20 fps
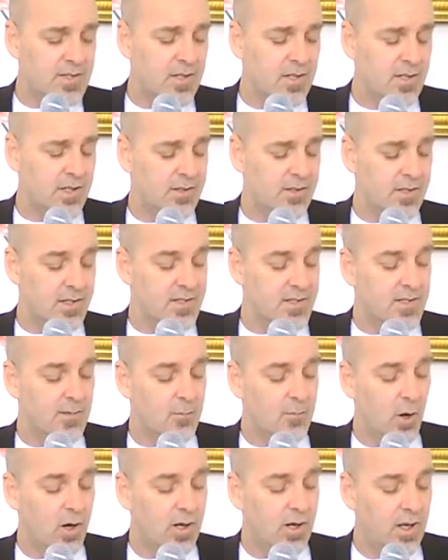let's look at
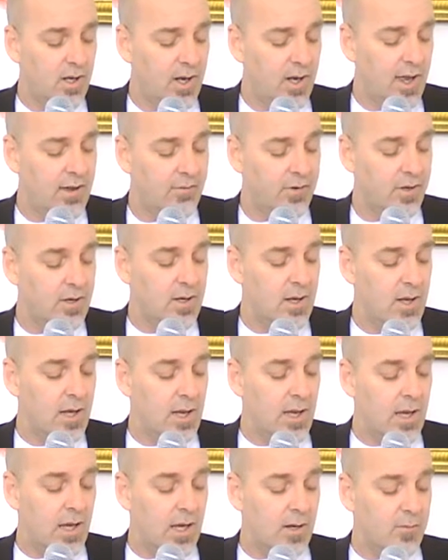this in Mark
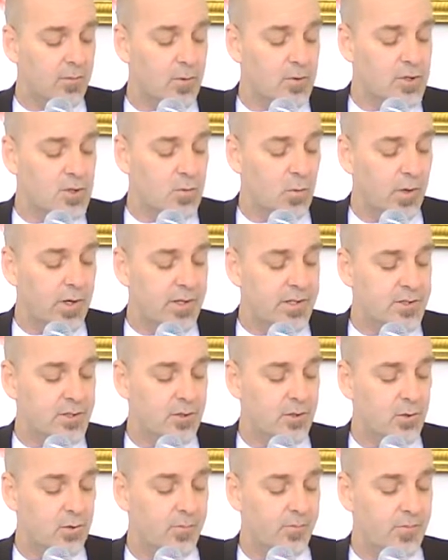11 and verse
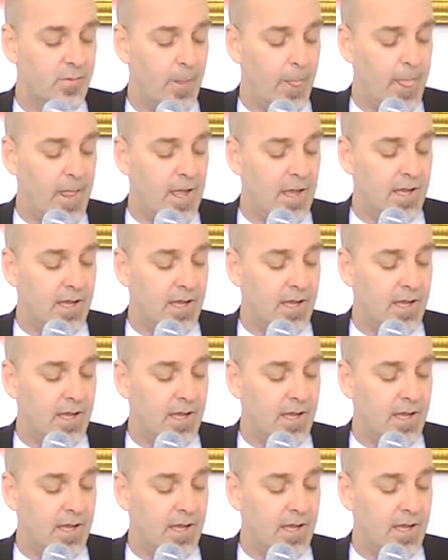22.